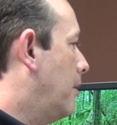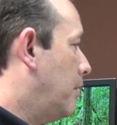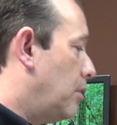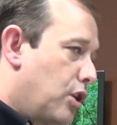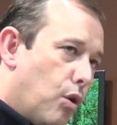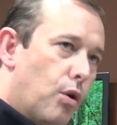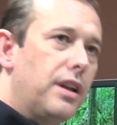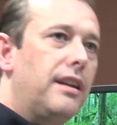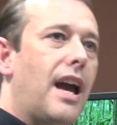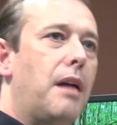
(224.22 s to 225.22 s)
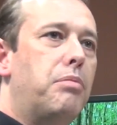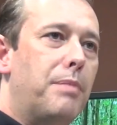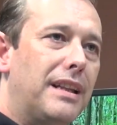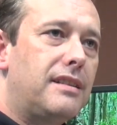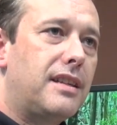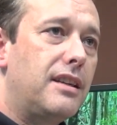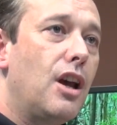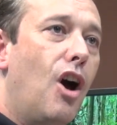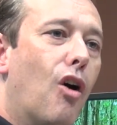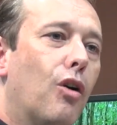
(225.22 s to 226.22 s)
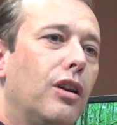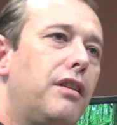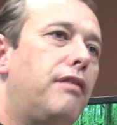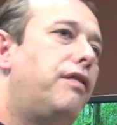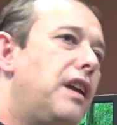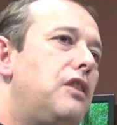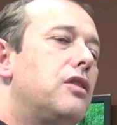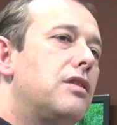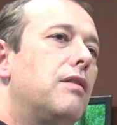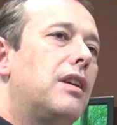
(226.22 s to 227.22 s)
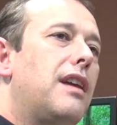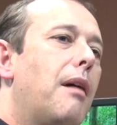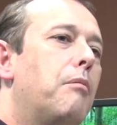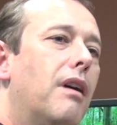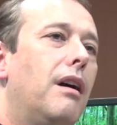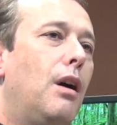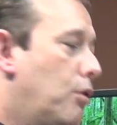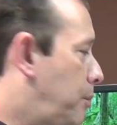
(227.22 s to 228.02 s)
the recording capabilities, all of the features of the camera